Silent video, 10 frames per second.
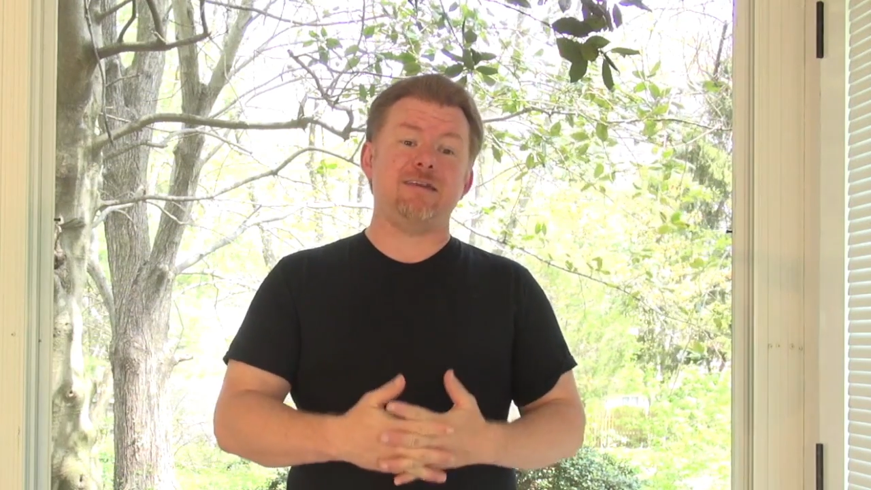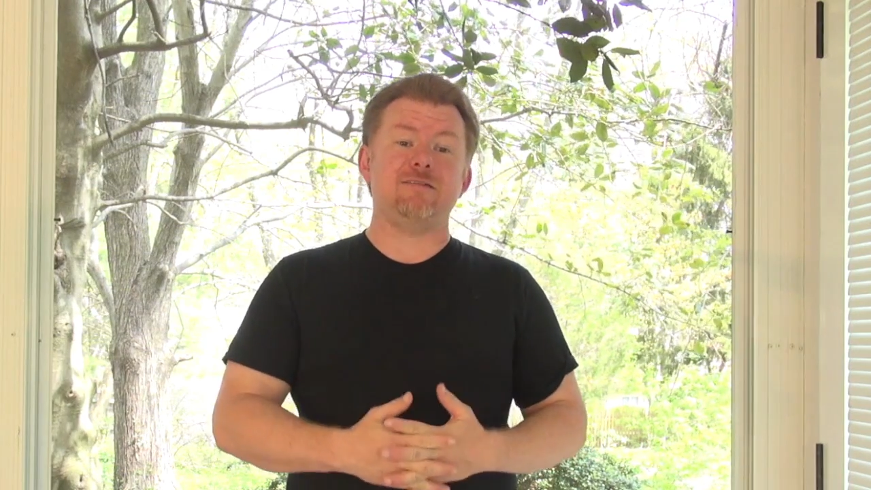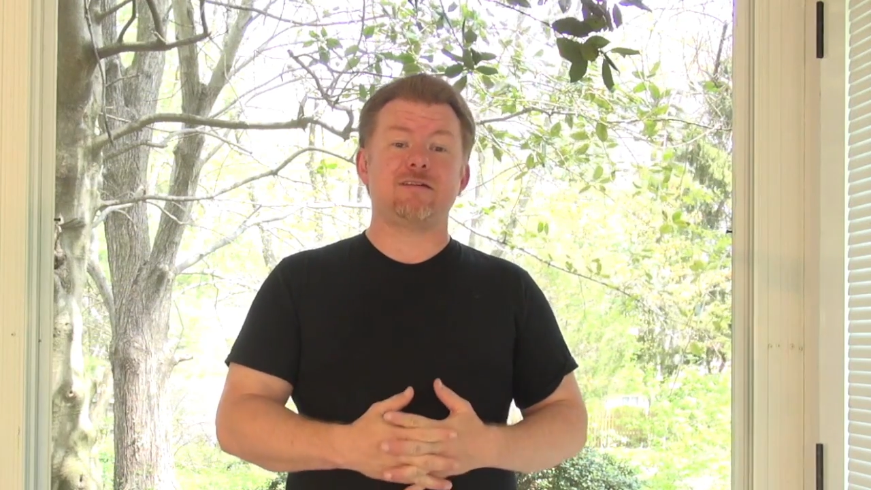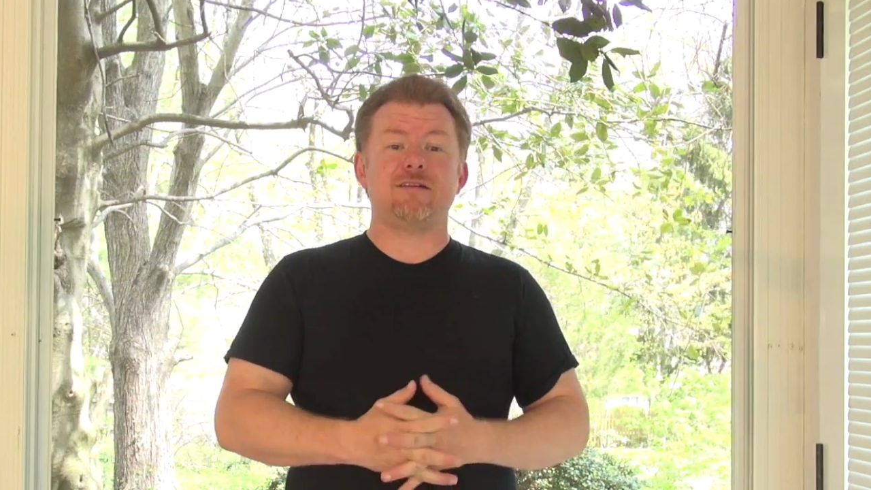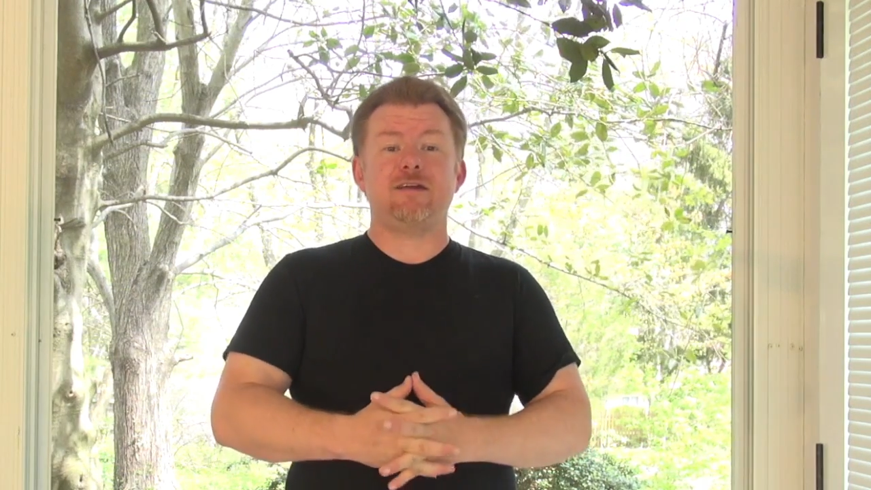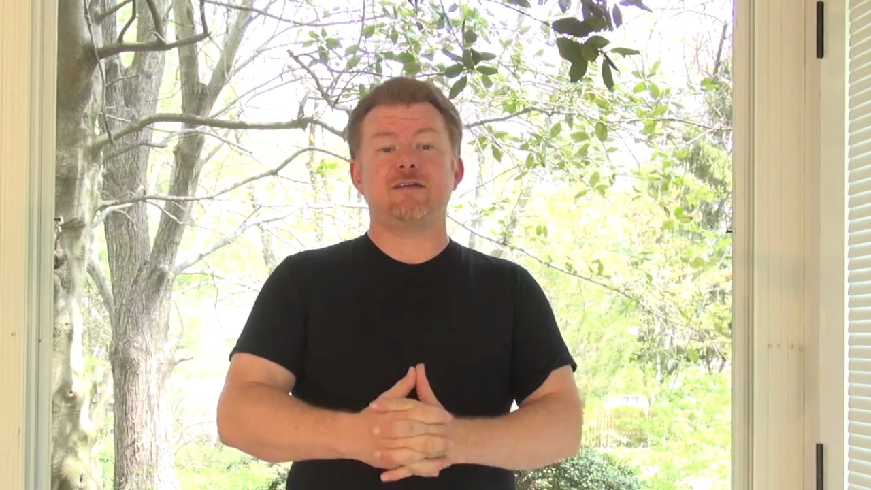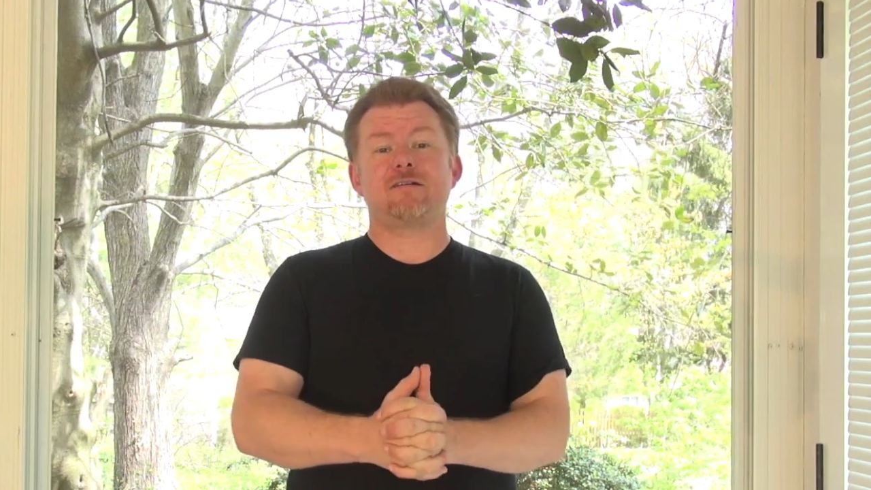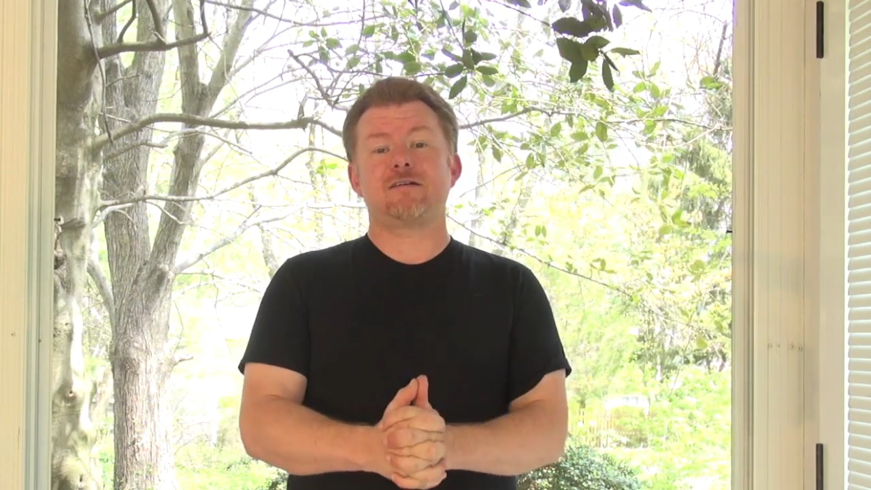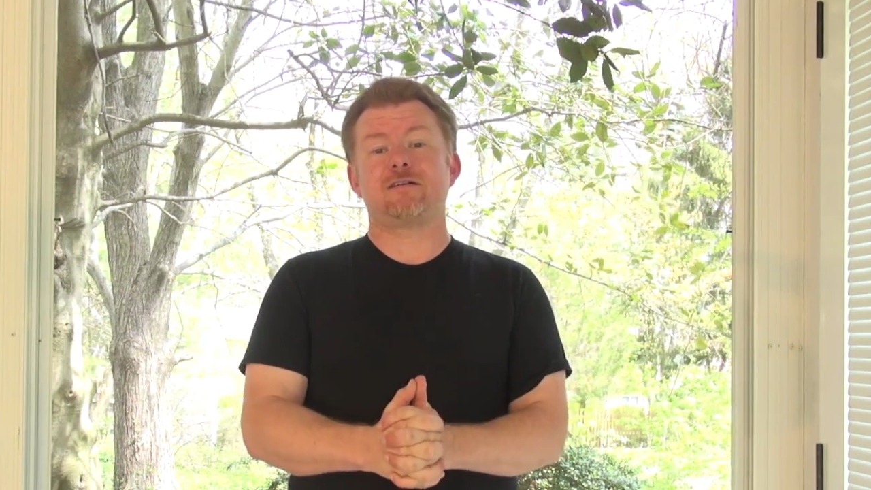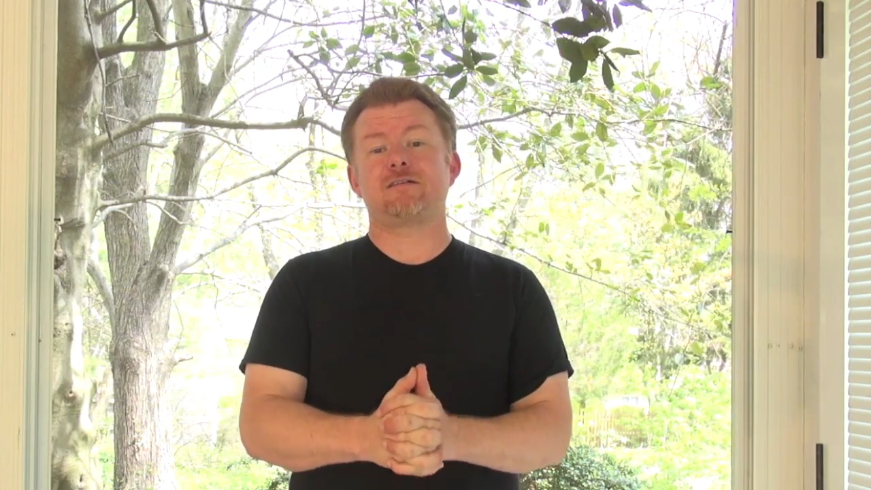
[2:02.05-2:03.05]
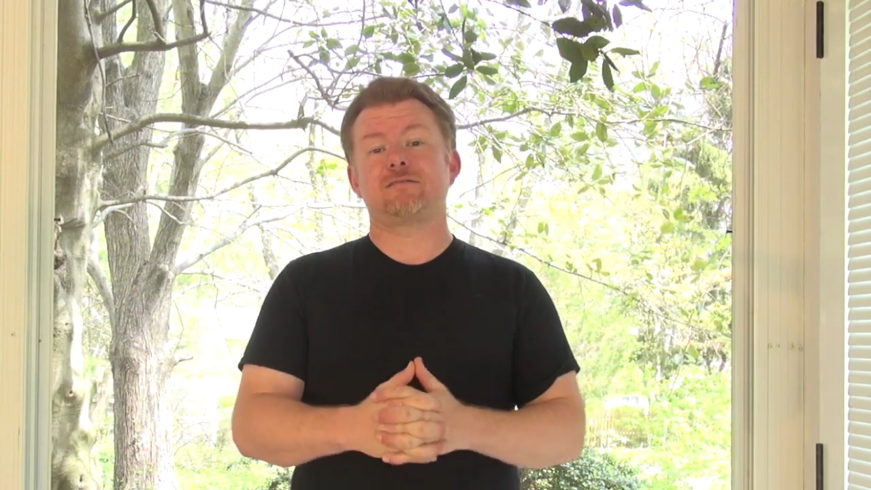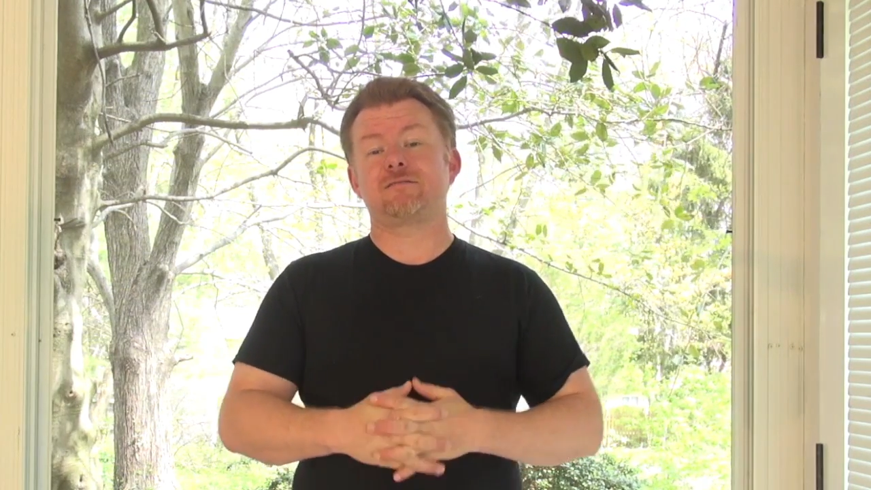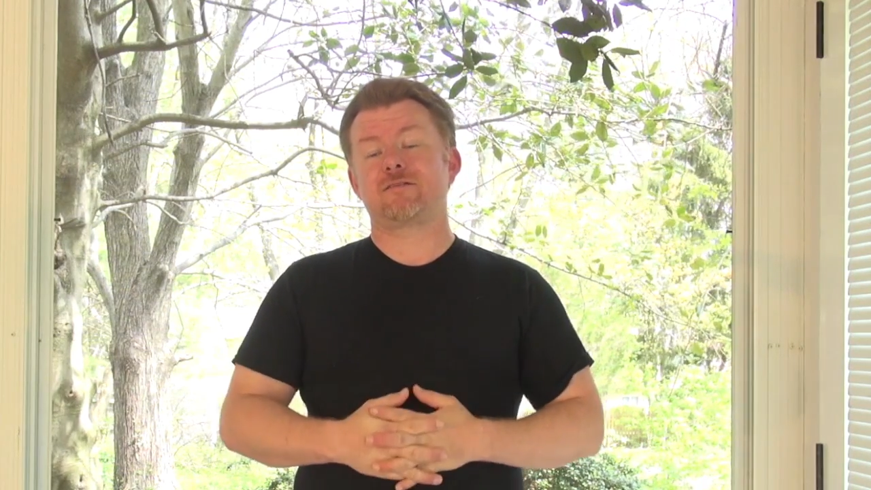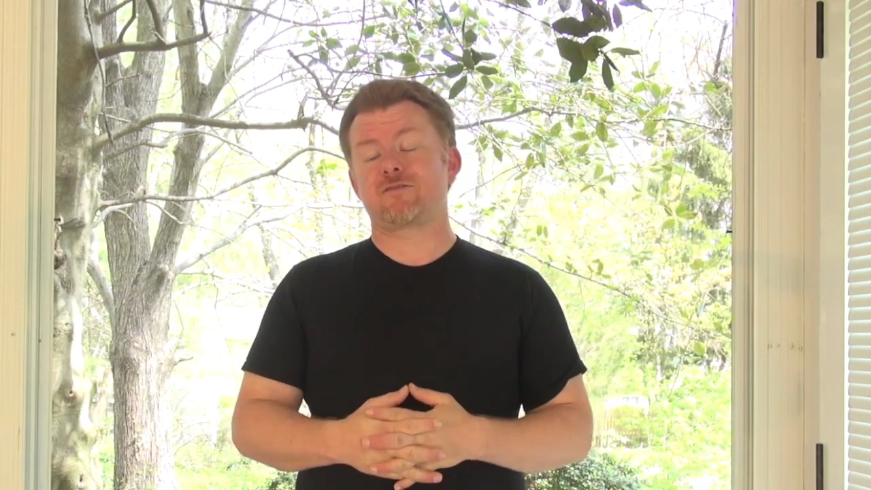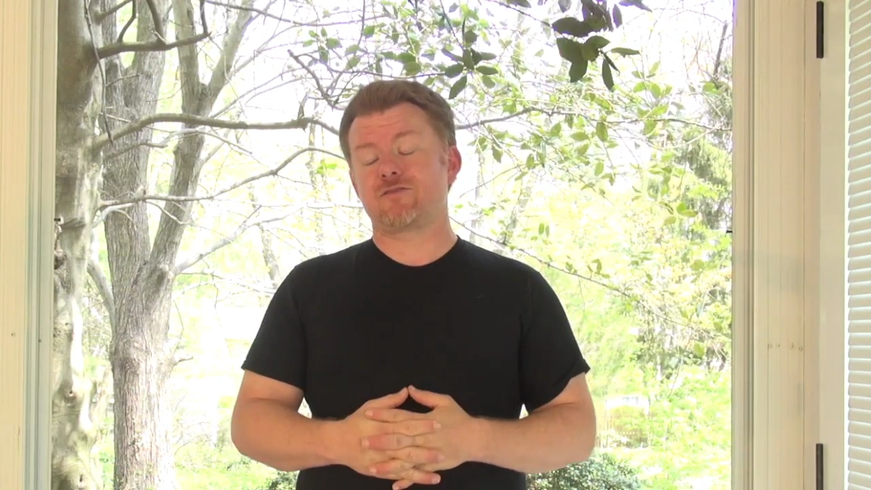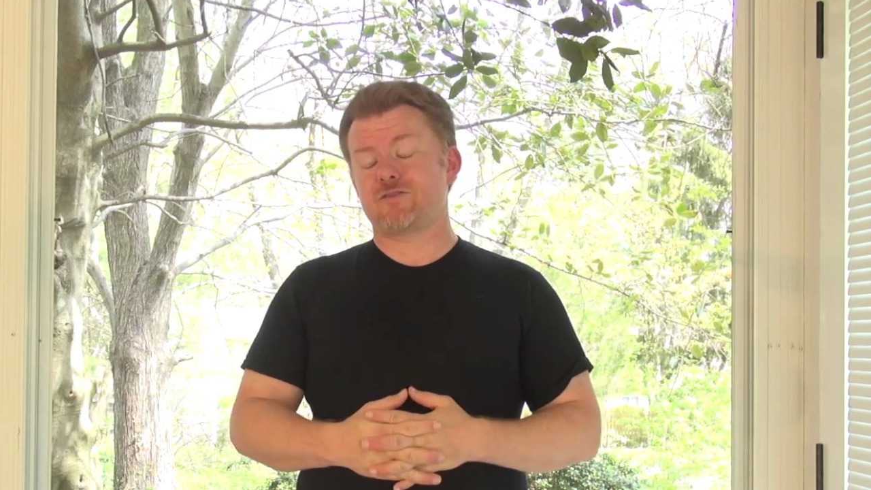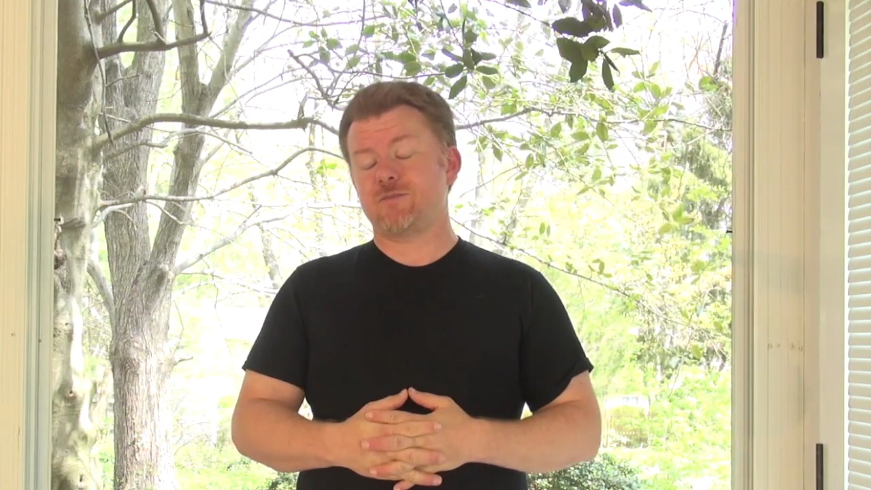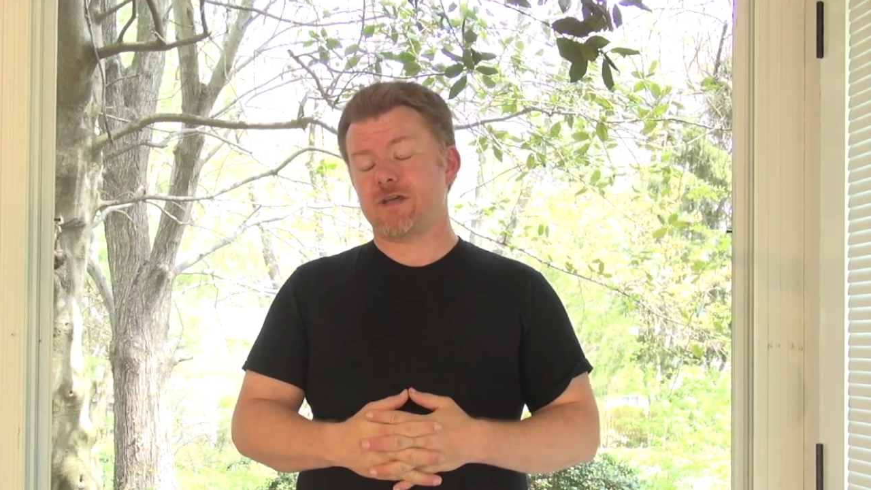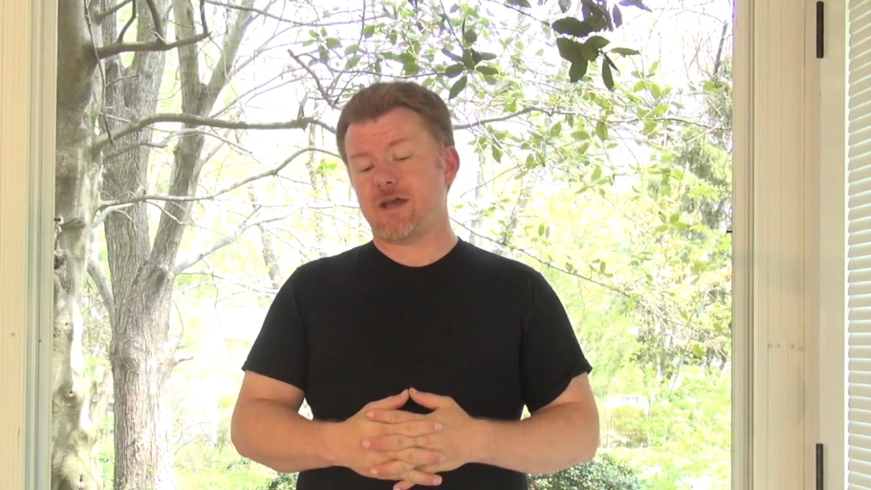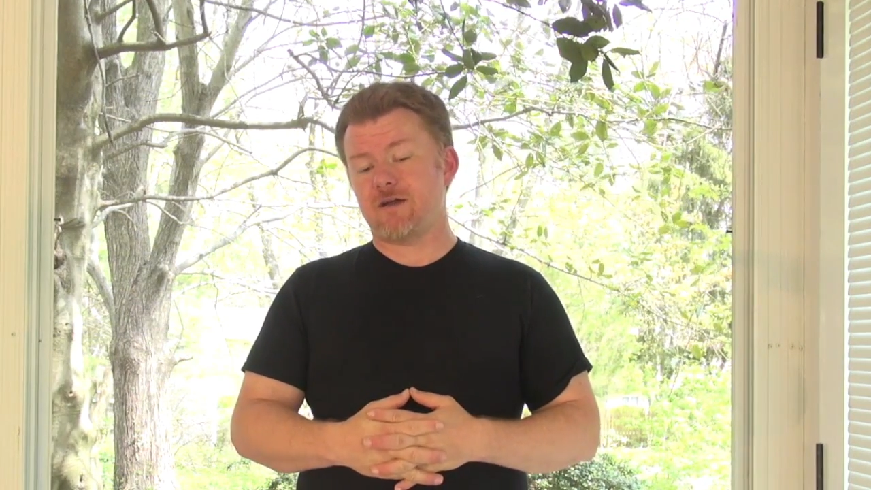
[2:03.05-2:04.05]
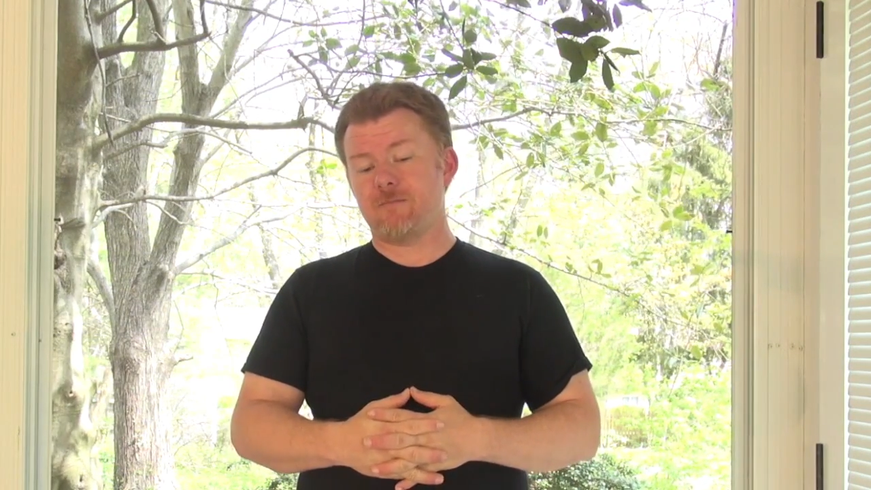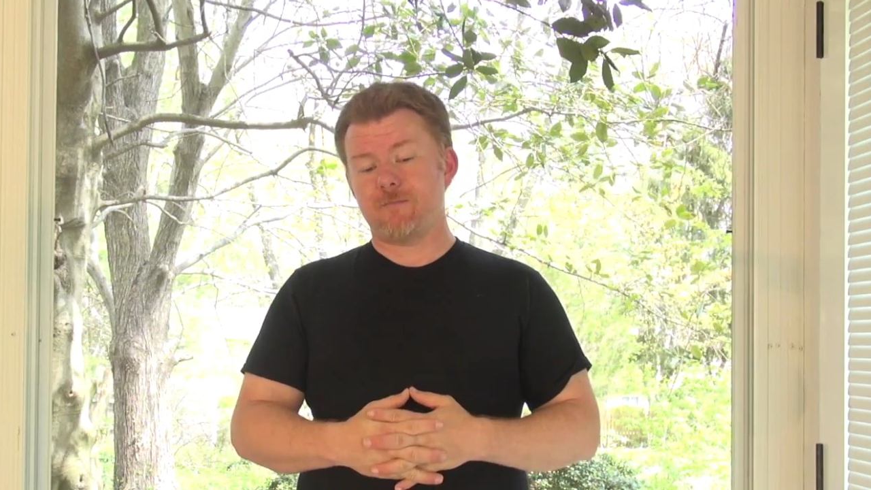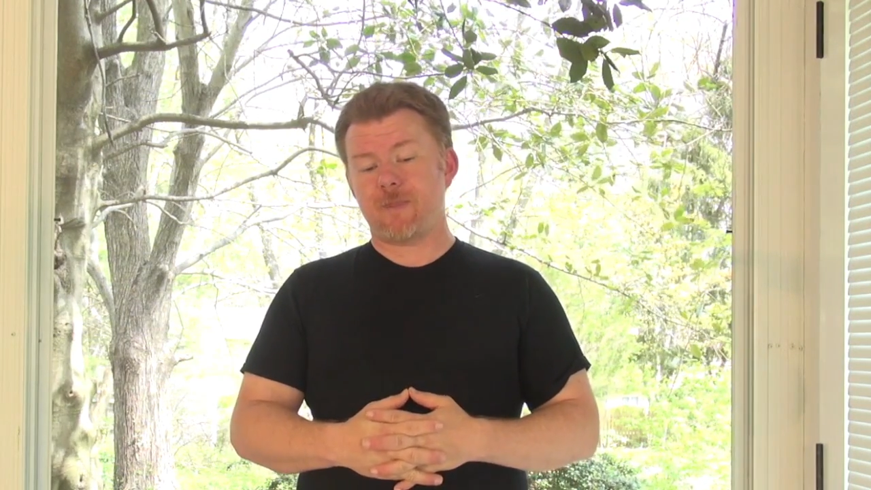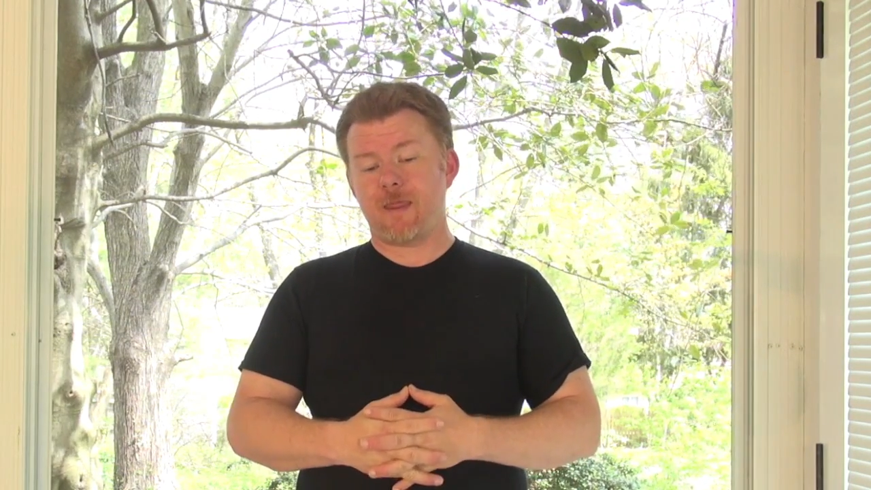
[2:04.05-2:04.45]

You can hear her gruesome tale,